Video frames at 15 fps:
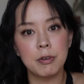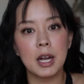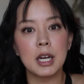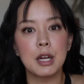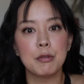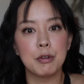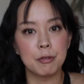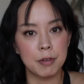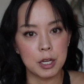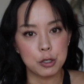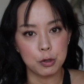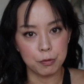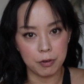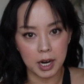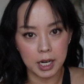Friday for
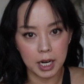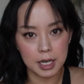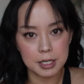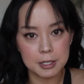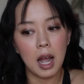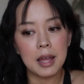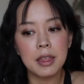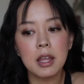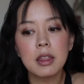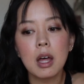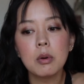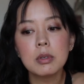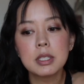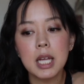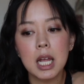Facial Fridays. I think that will